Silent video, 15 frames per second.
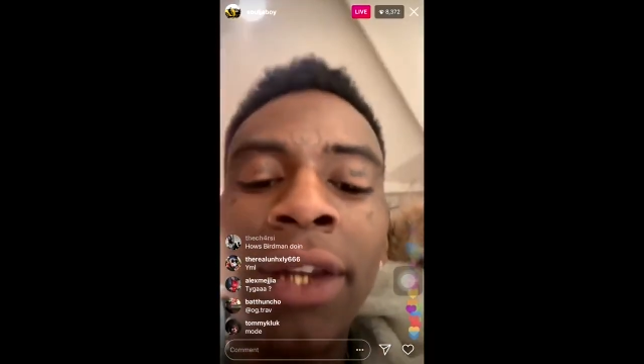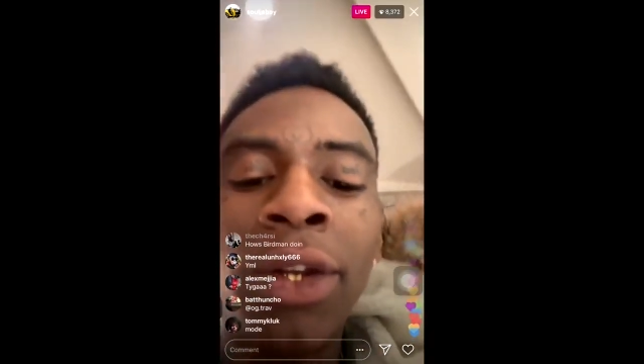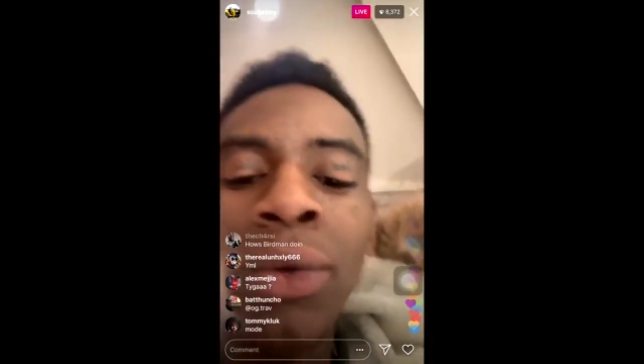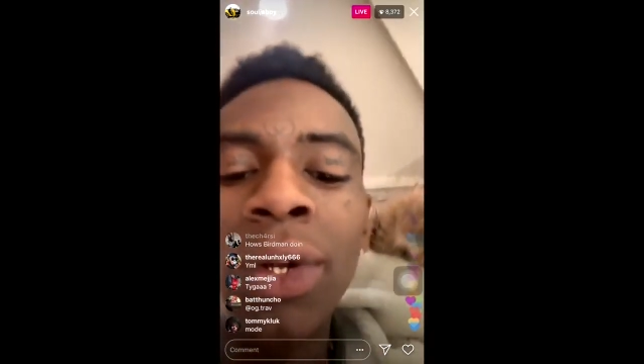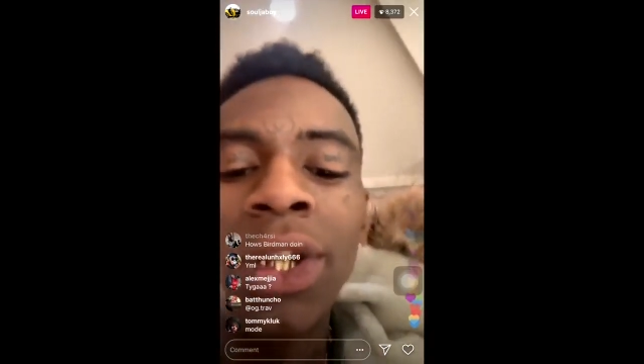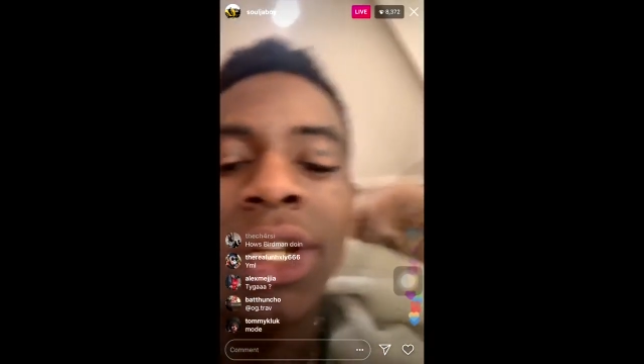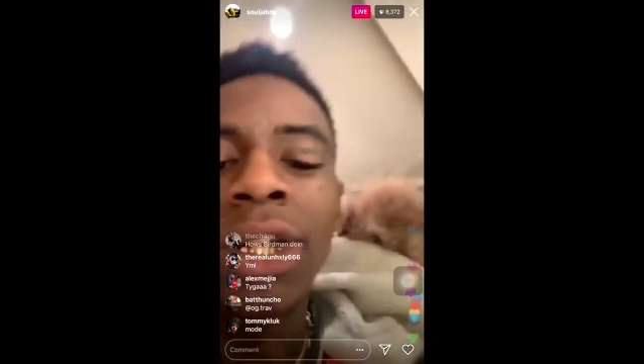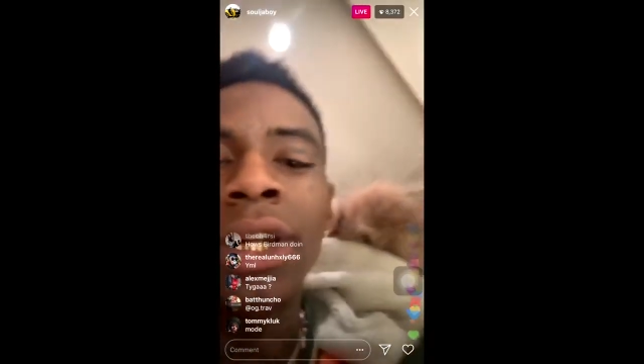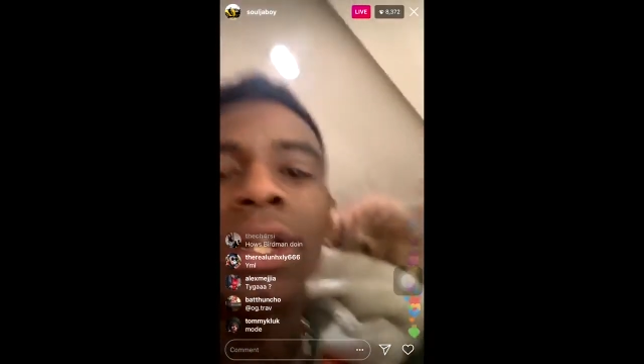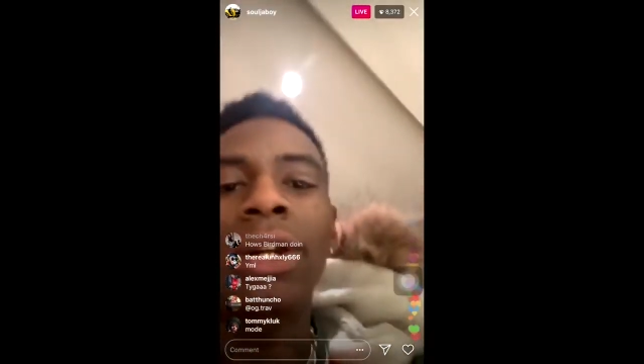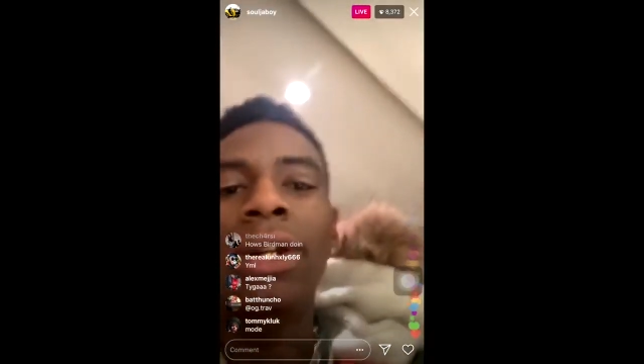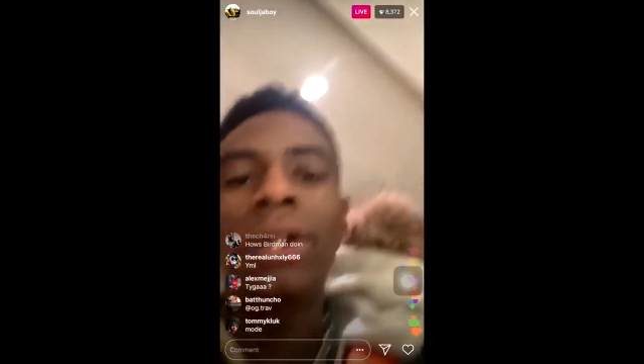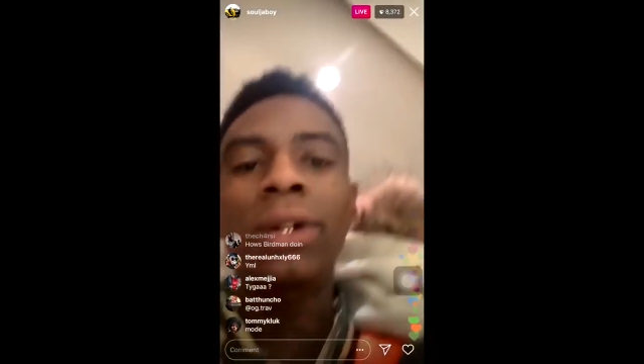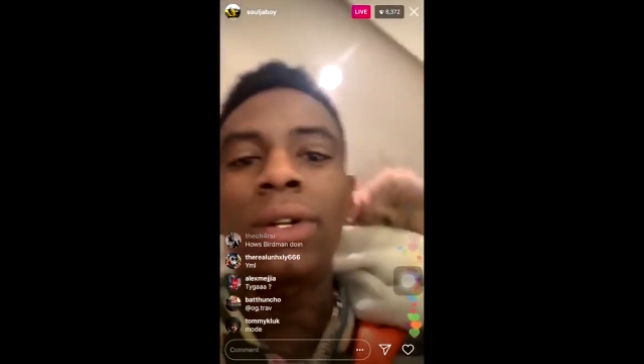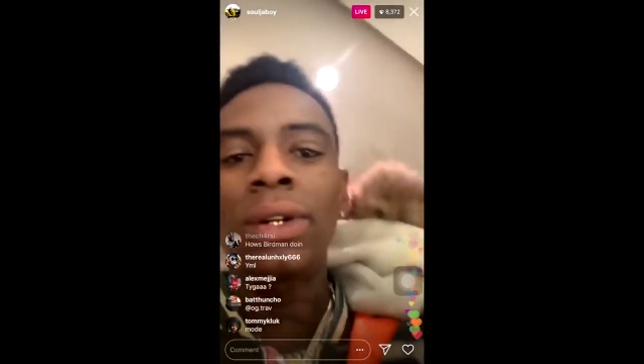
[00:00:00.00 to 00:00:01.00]
I do this
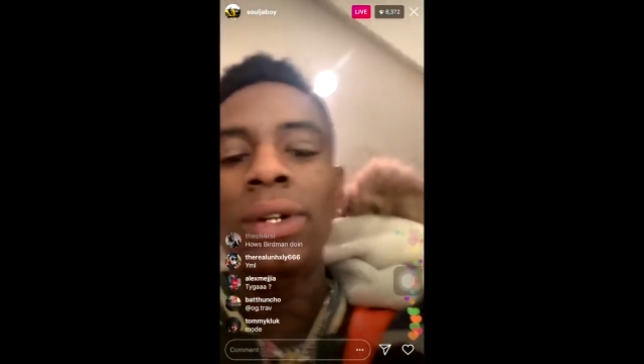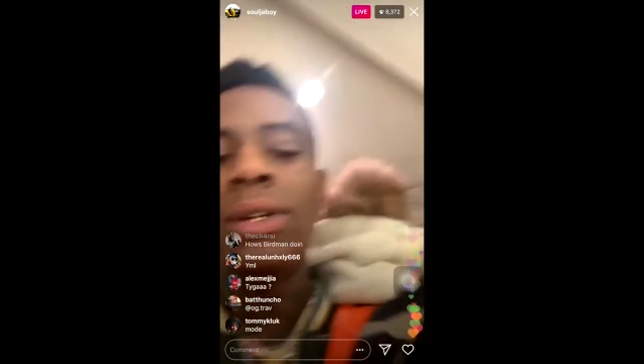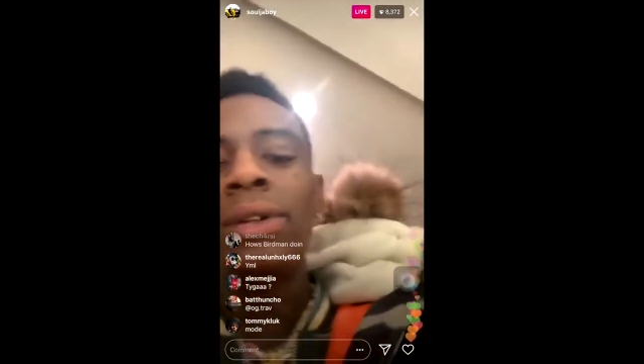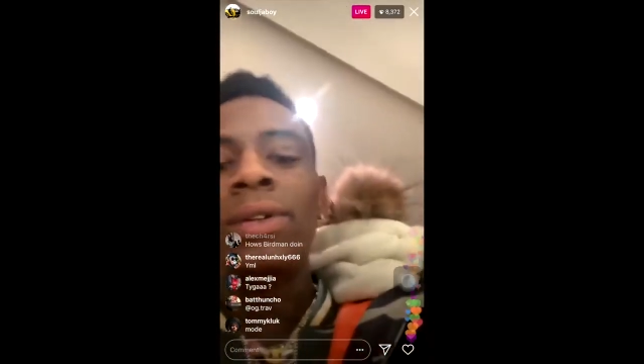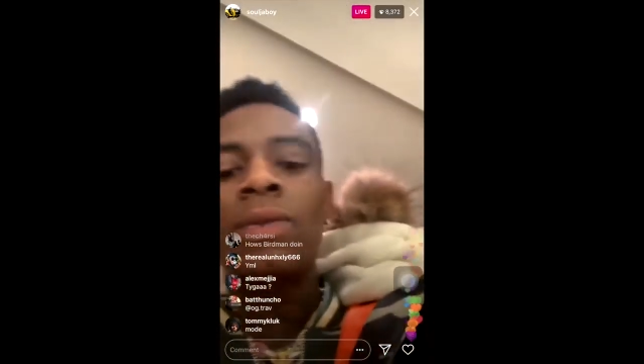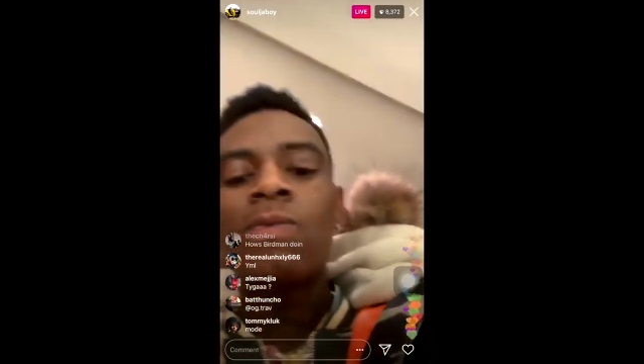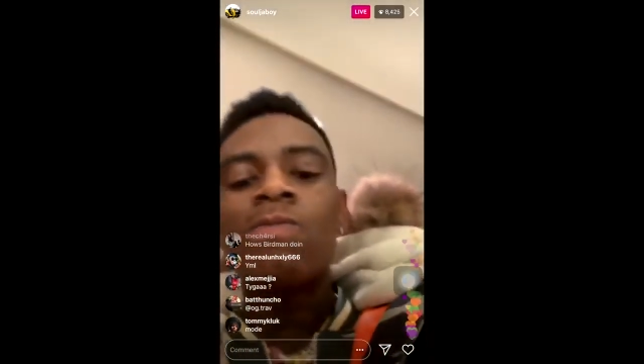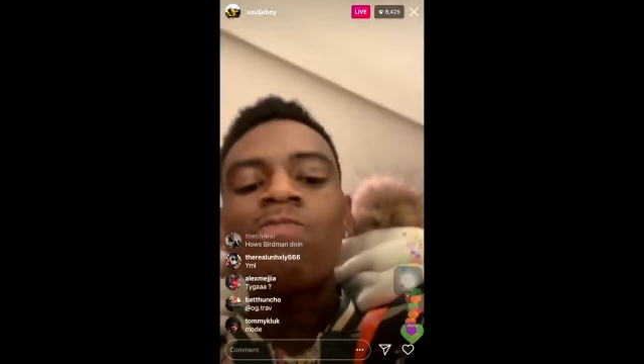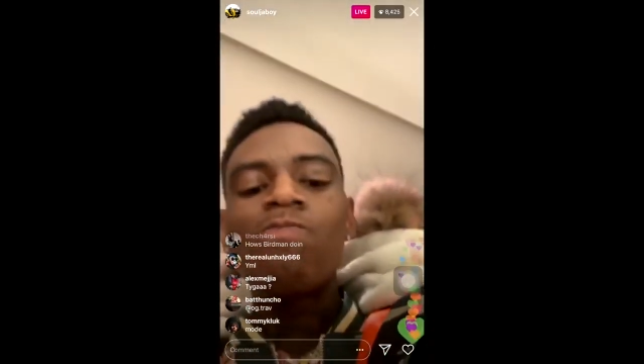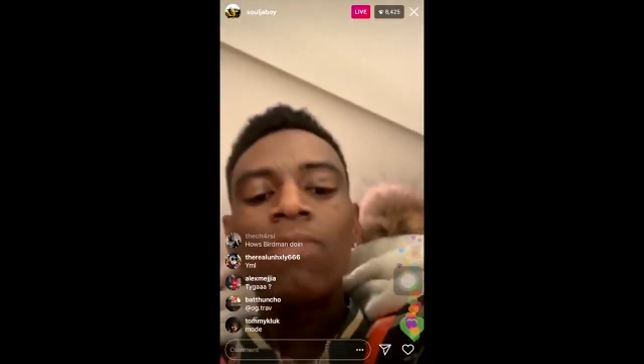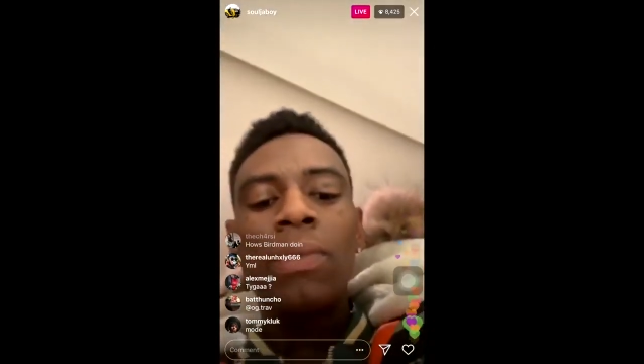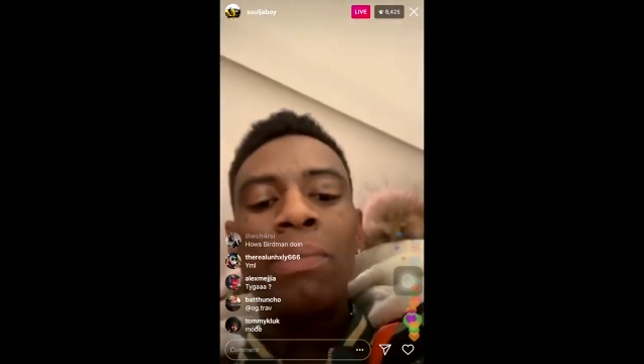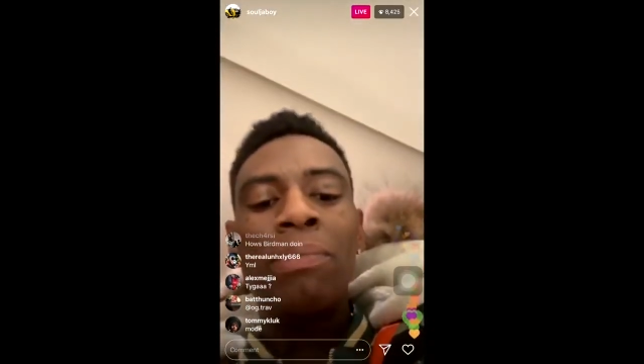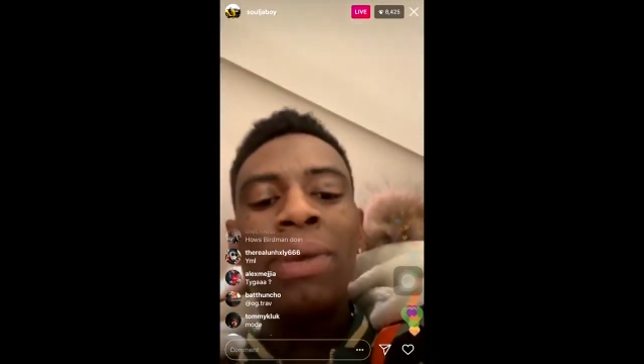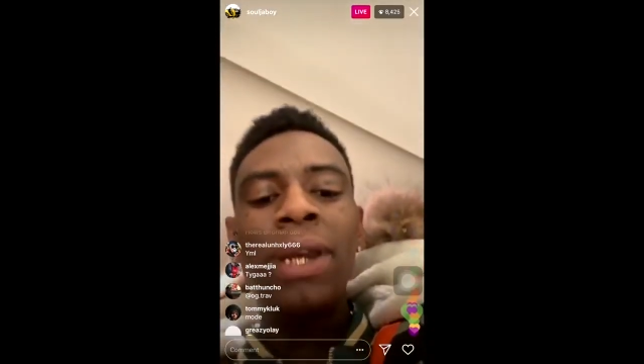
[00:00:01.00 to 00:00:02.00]
shit.
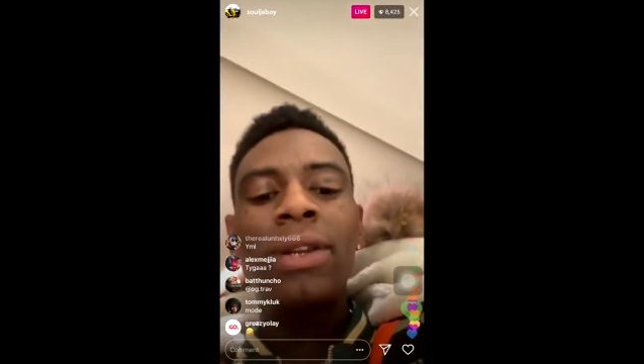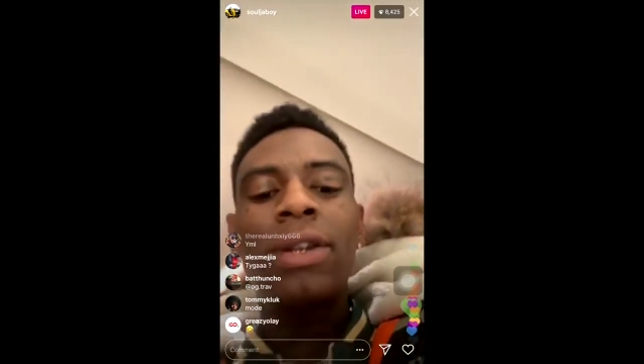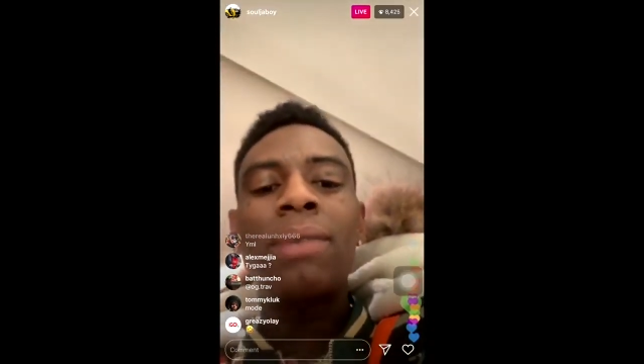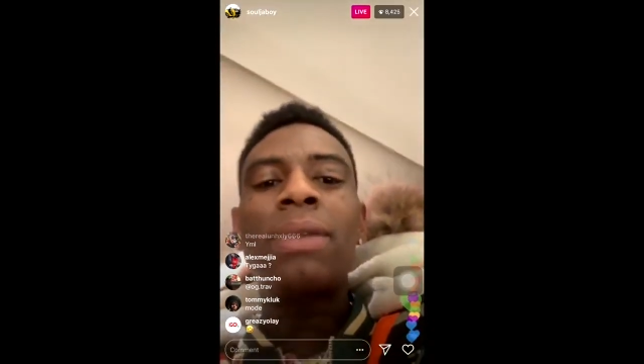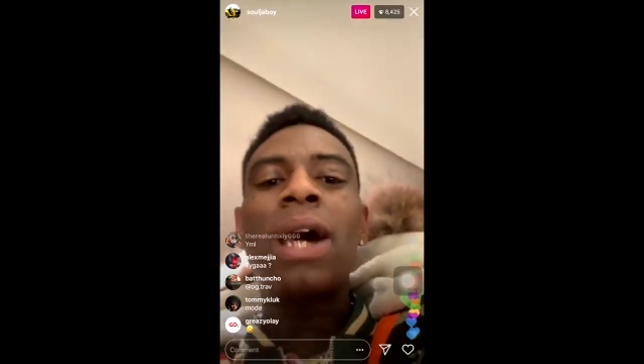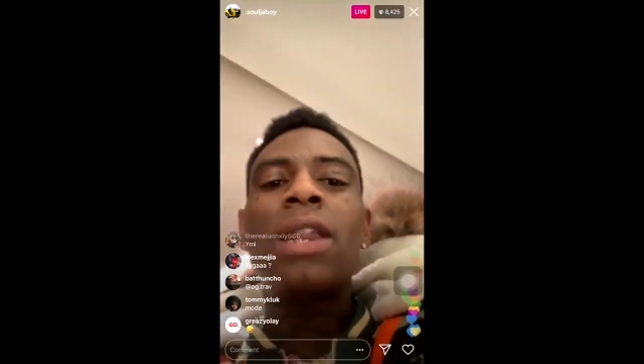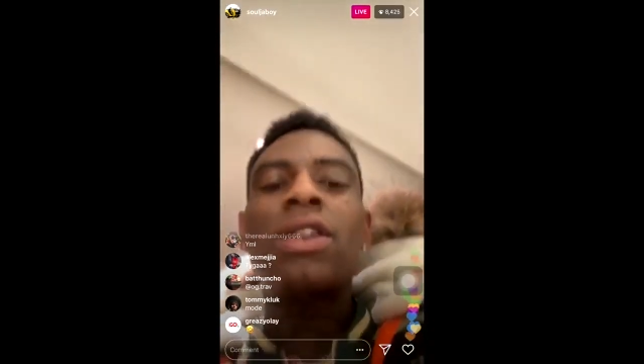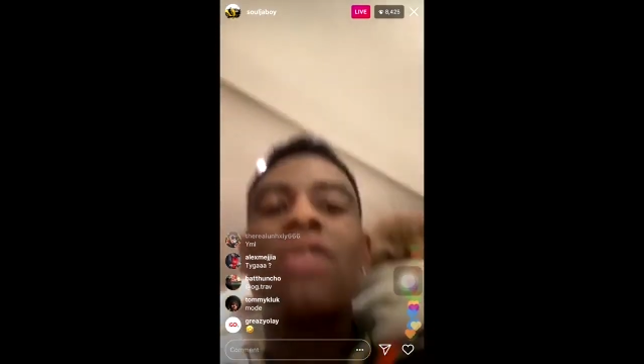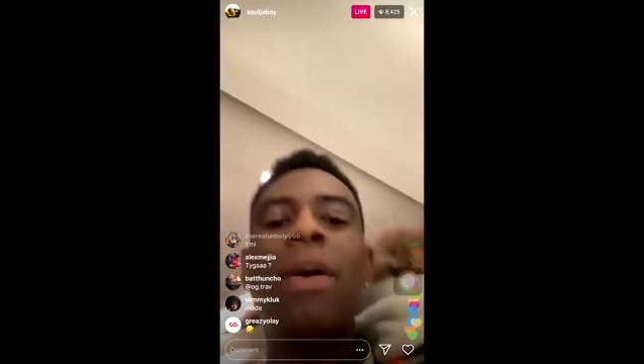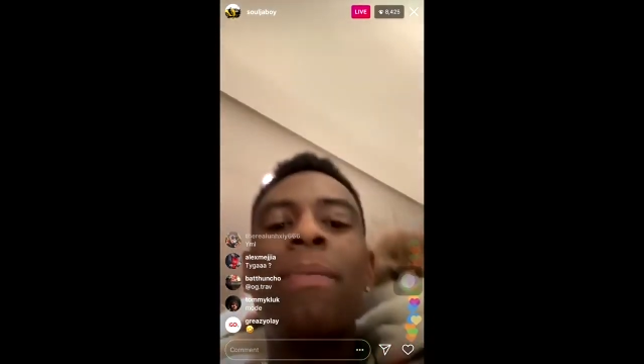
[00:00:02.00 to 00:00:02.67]
Bitch, I'm the hottest